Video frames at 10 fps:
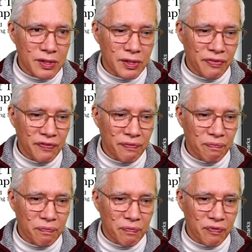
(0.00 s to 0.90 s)
a
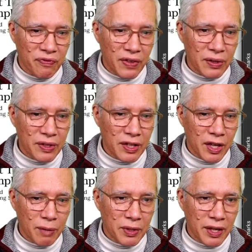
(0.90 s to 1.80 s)
fairly
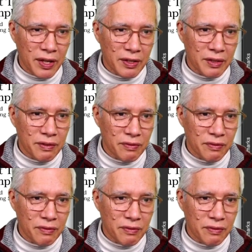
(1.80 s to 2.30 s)
complicated